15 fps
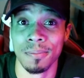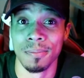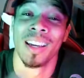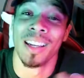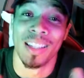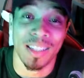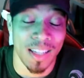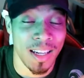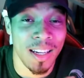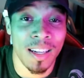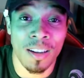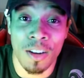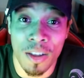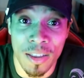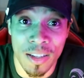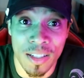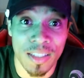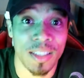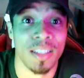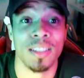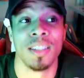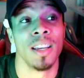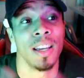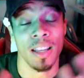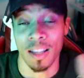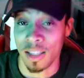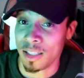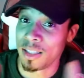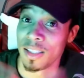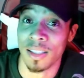Saying all this is,
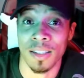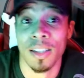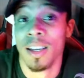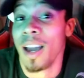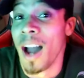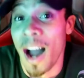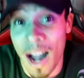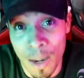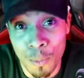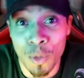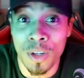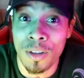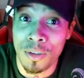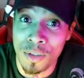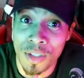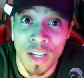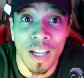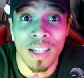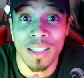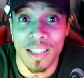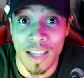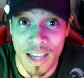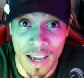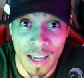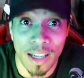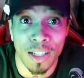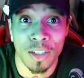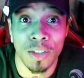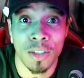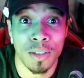listen, I'm one of those guys that
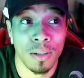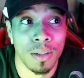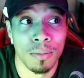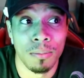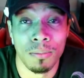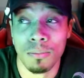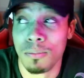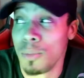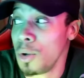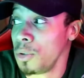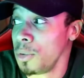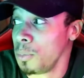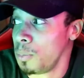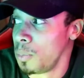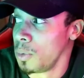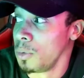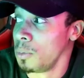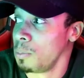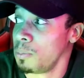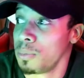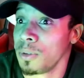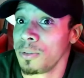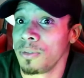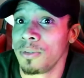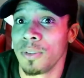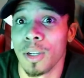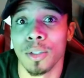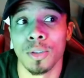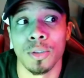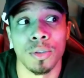has multiple
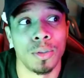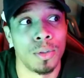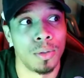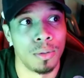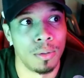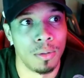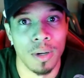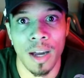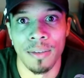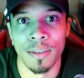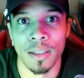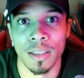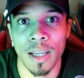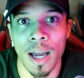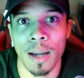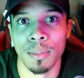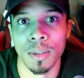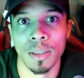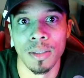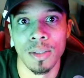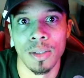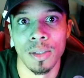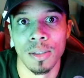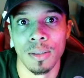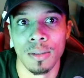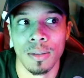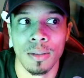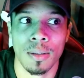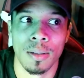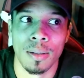professional graphic tablets.
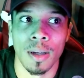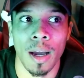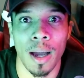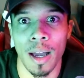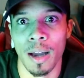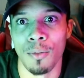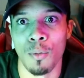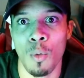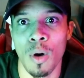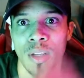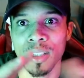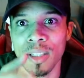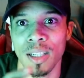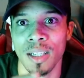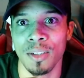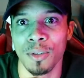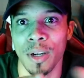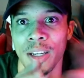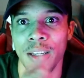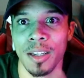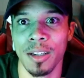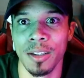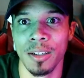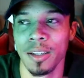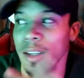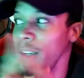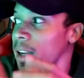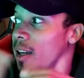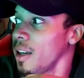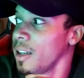I have one sitting right here,
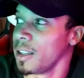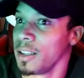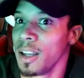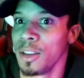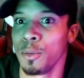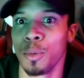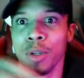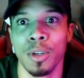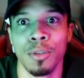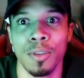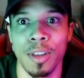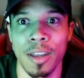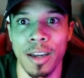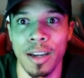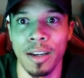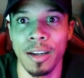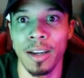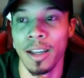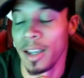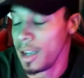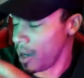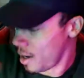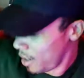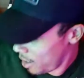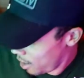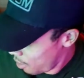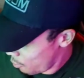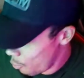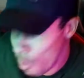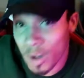I got another one over there, I
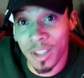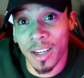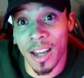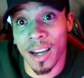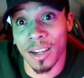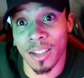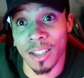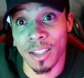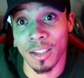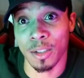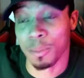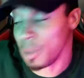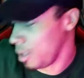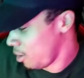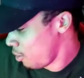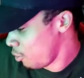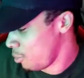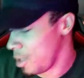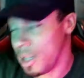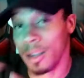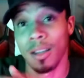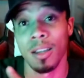got one down here below me,